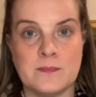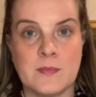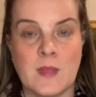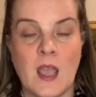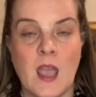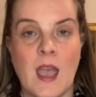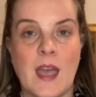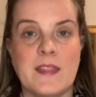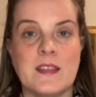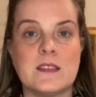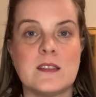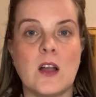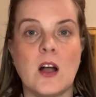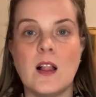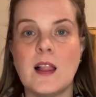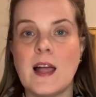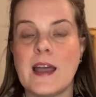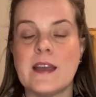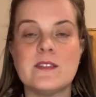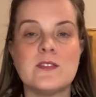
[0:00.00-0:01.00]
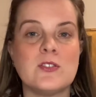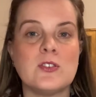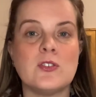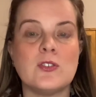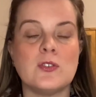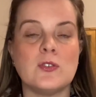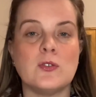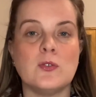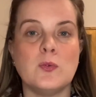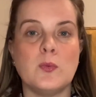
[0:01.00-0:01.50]
And this all has to
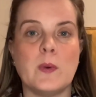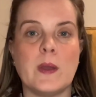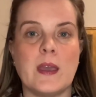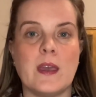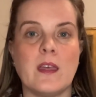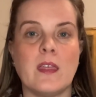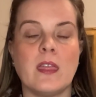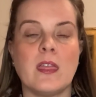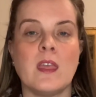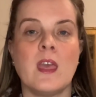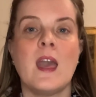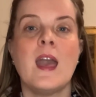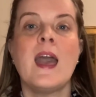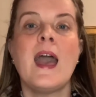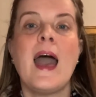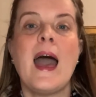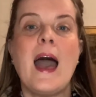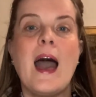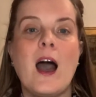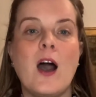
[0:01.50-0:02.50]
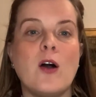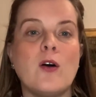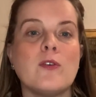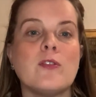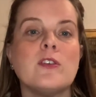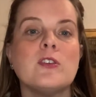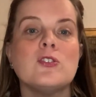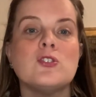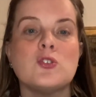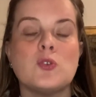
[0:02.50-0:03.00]
do with how
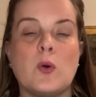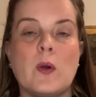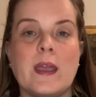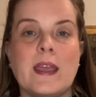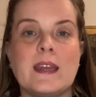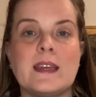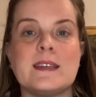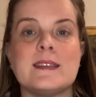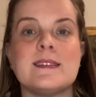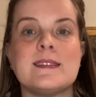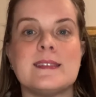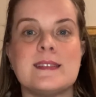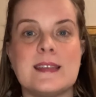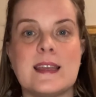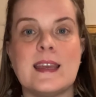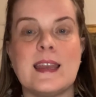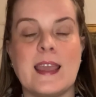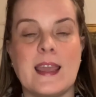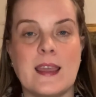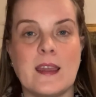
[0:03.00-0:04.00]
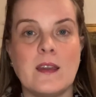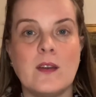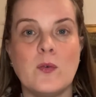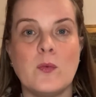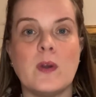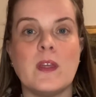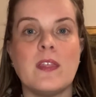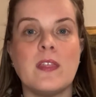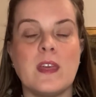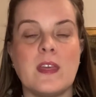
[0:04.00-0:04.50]
the joint is sitting
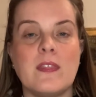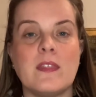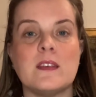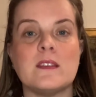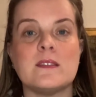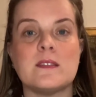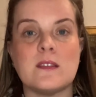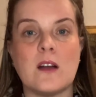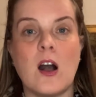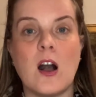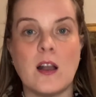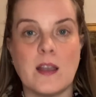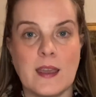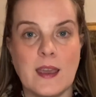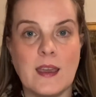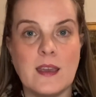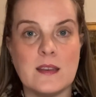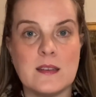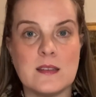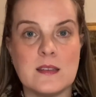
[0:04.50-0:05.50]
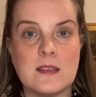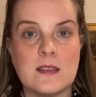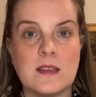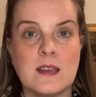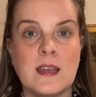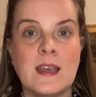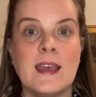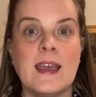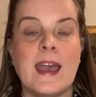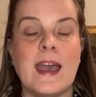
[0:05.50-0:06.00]
within the socket
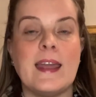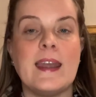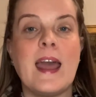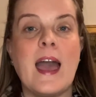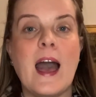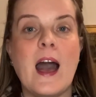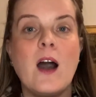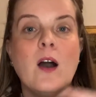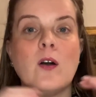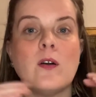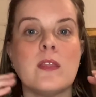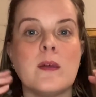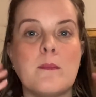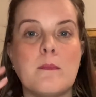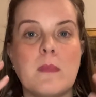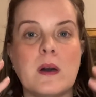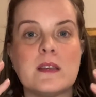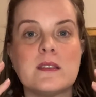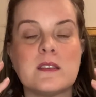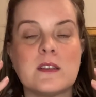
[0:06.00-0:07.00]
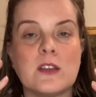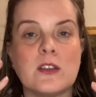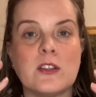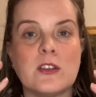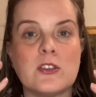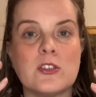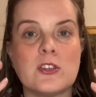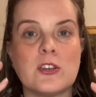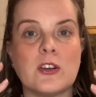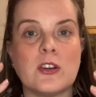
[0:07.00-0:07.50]
and how the
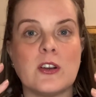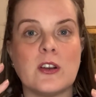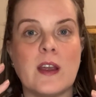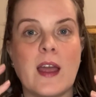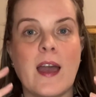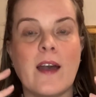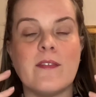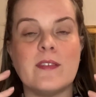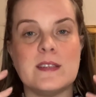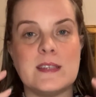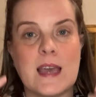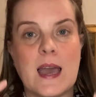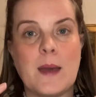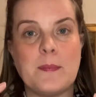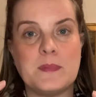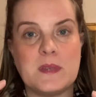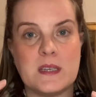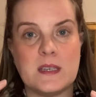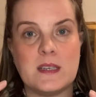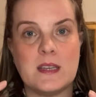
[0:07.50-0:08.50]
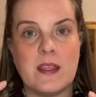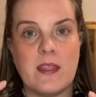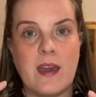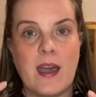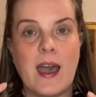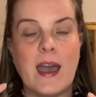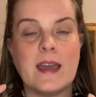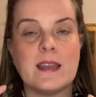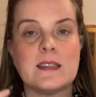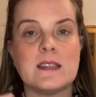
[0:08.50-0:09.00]
musculature have adapted to
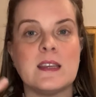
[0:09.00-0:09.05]
that.